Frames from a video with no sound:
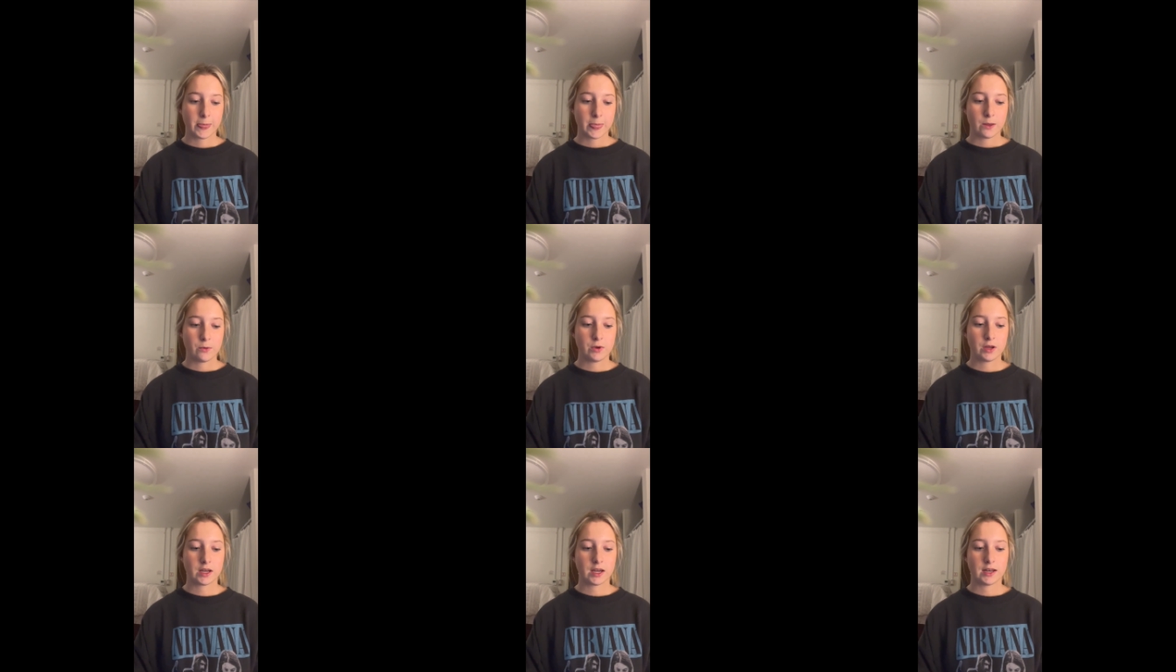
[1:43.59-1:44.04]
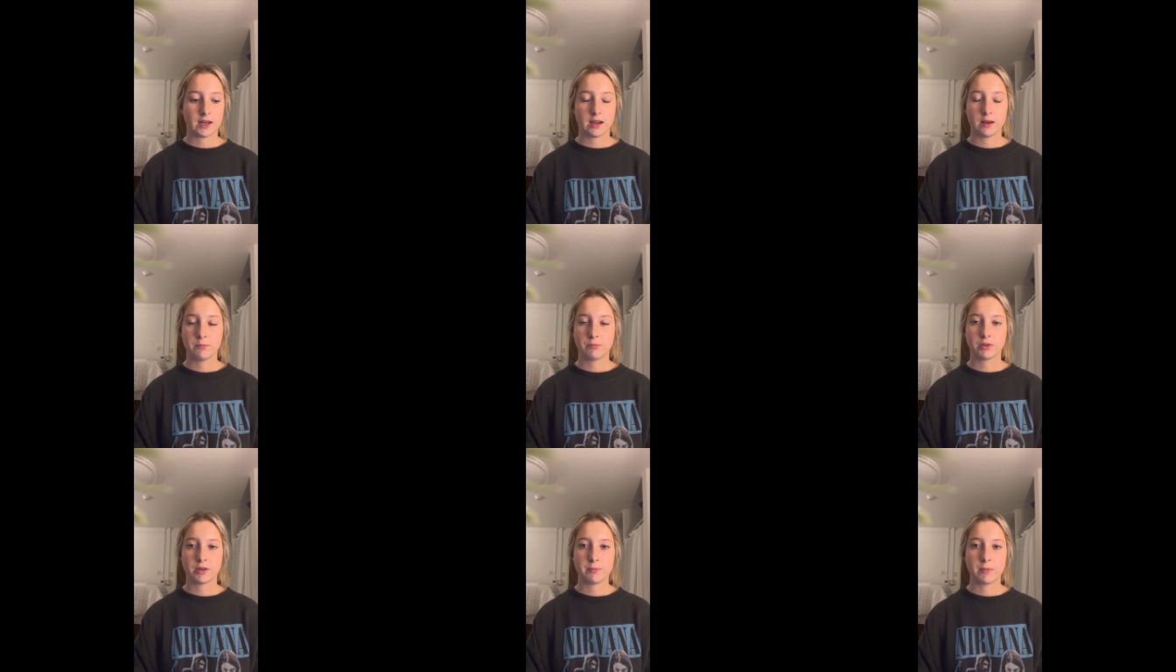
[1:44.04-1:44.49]
we can
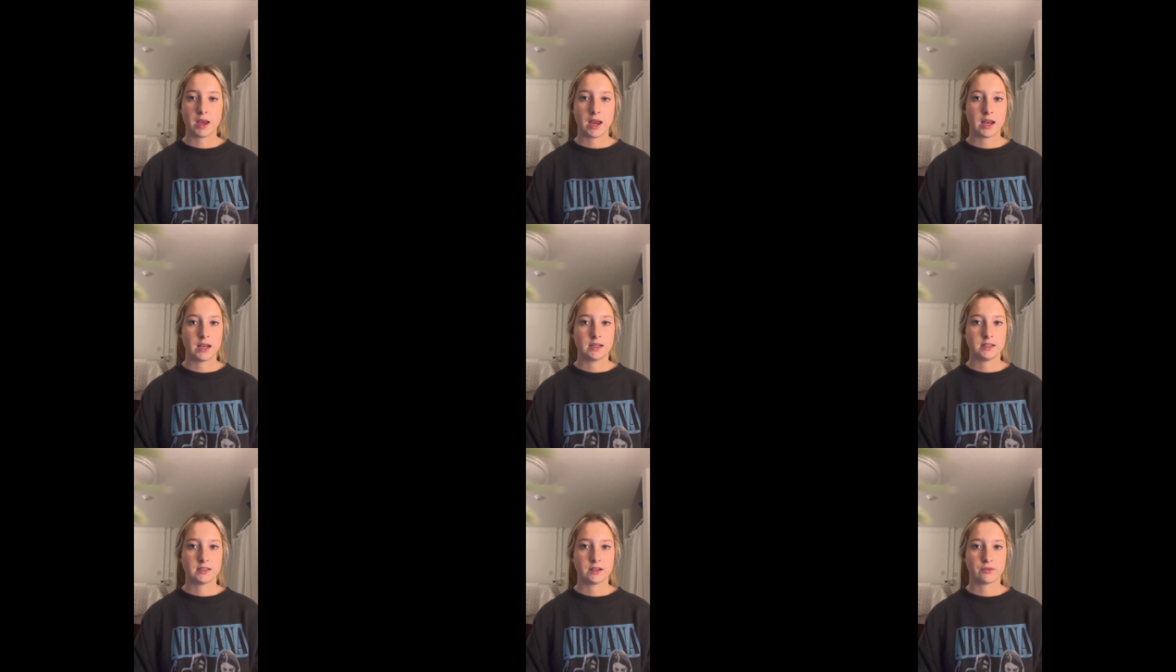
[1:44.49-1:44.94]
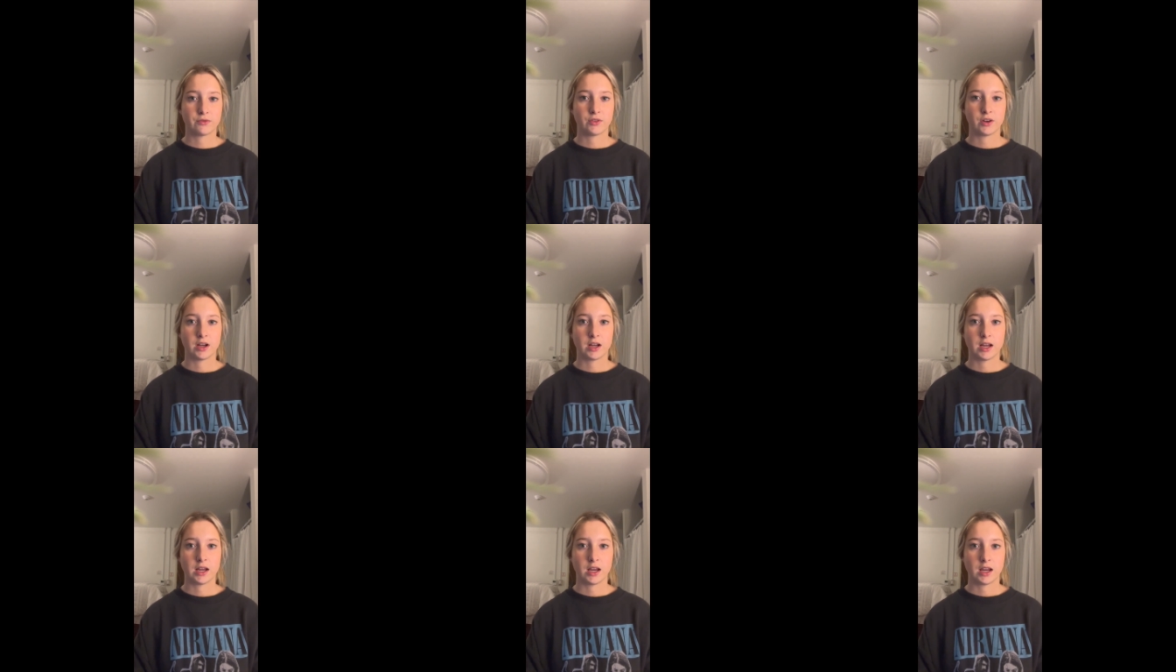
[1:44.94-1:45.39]
implement
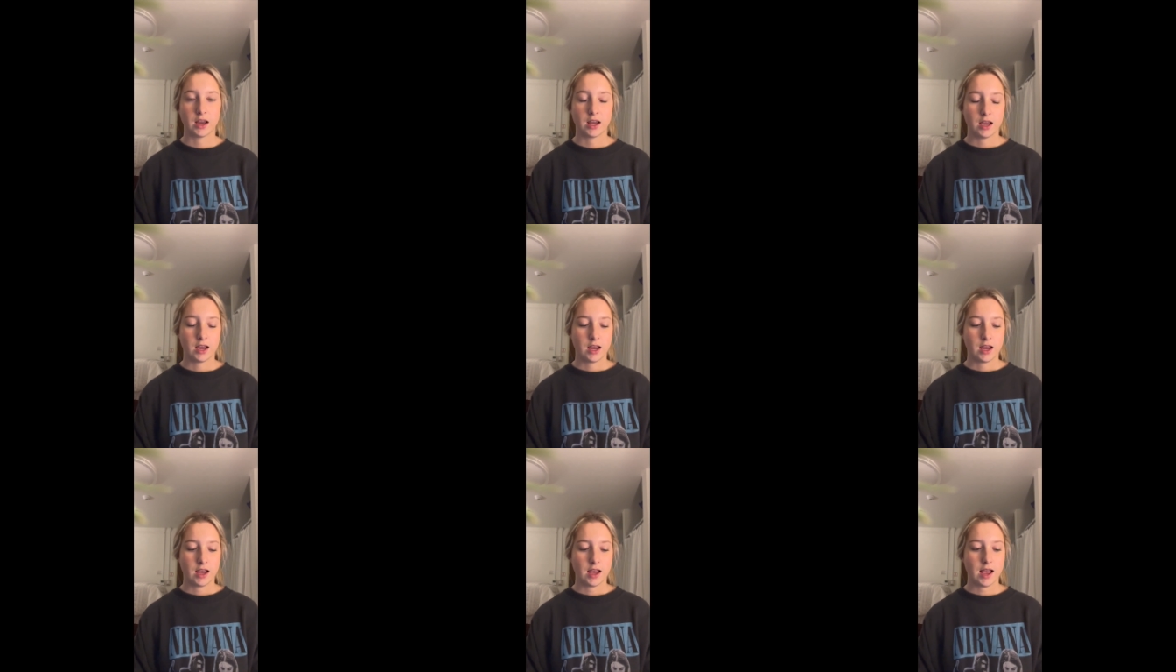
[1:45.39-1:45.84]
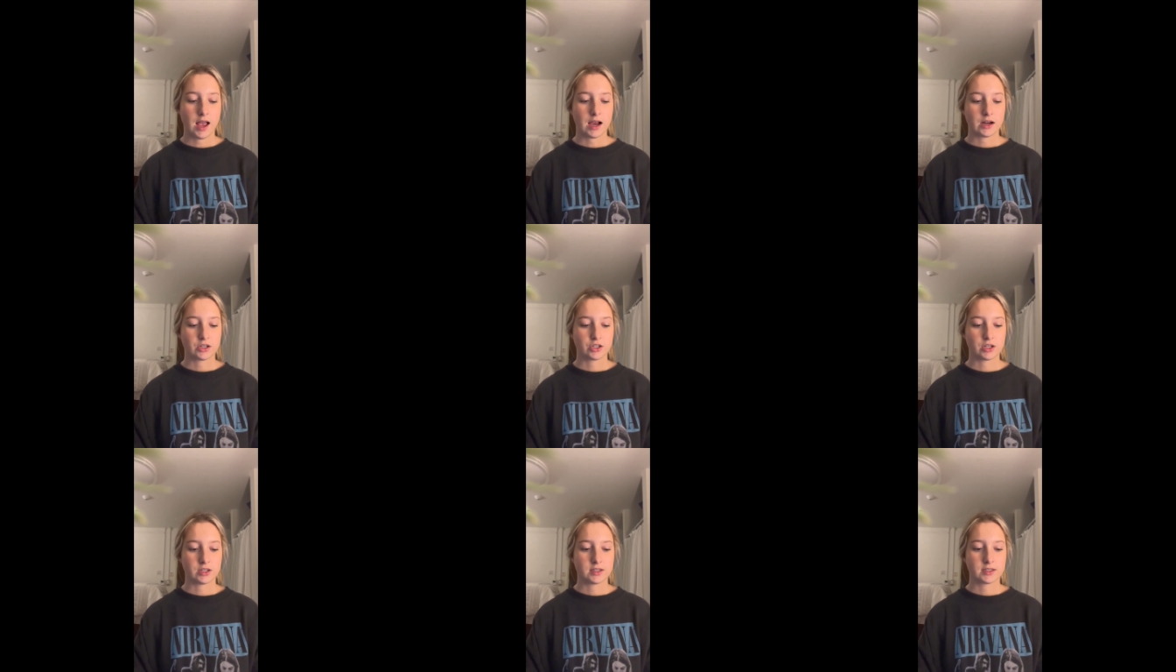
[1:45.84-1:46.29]
different
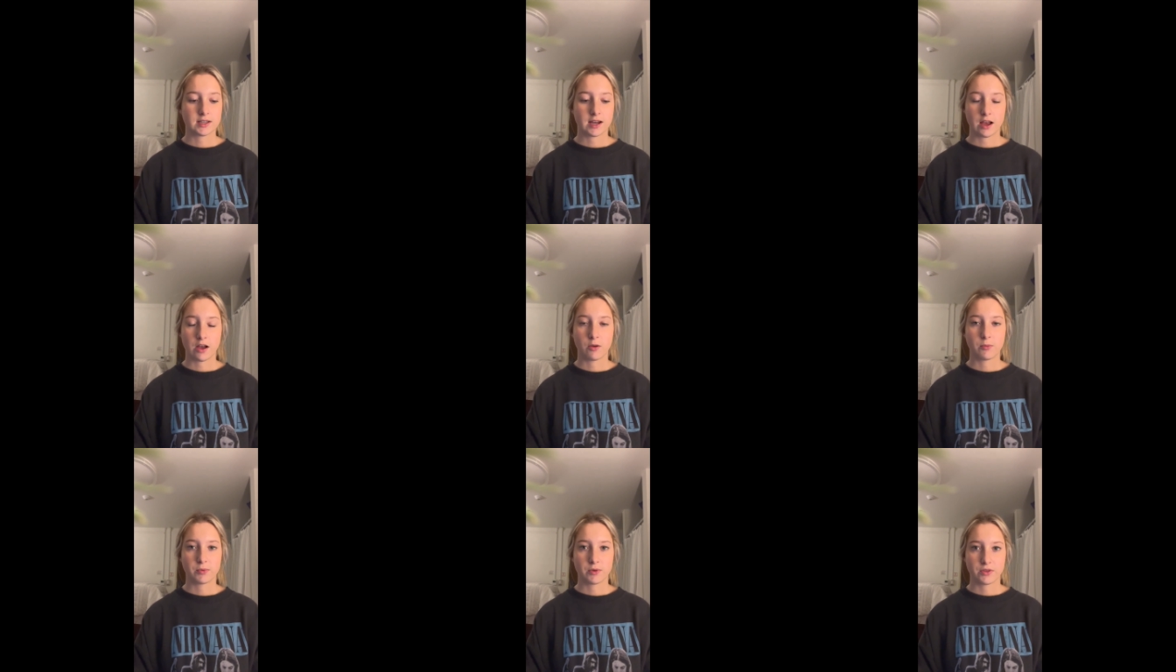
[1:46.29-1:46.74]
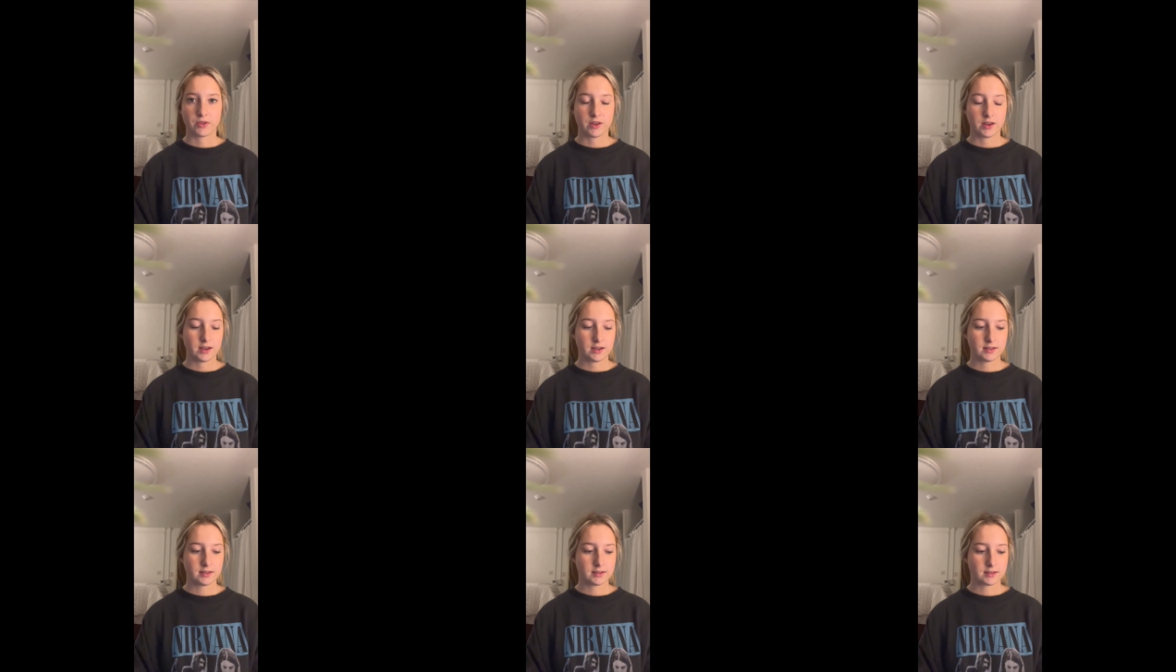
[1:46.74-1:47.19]
actions to help with
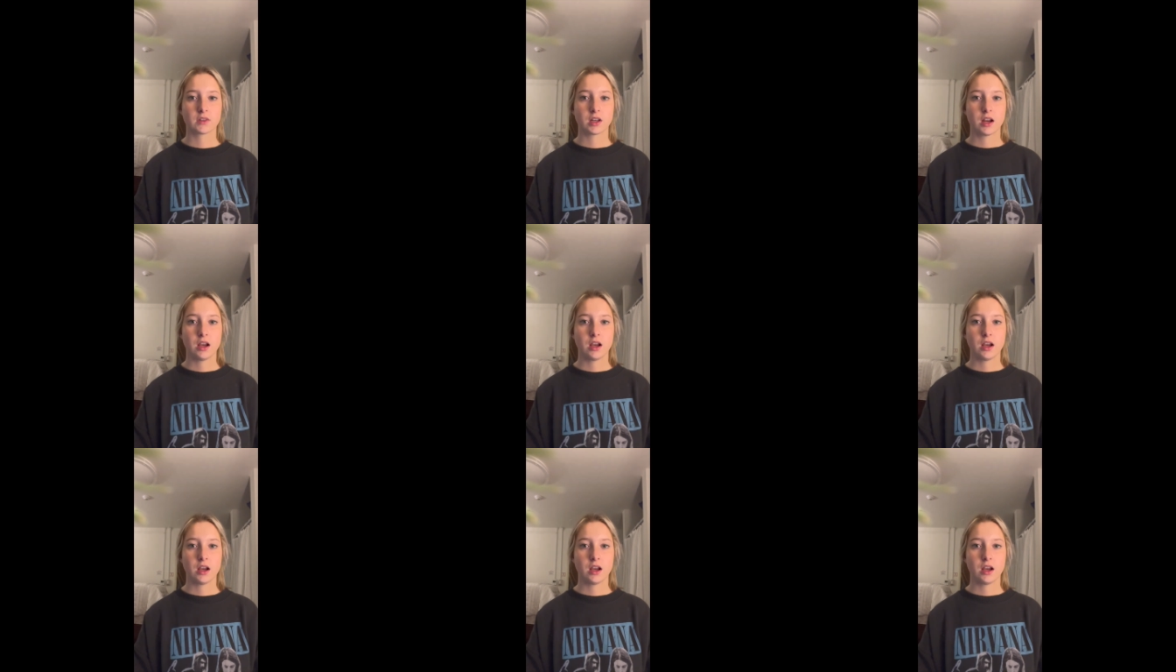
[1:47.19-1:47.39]
this.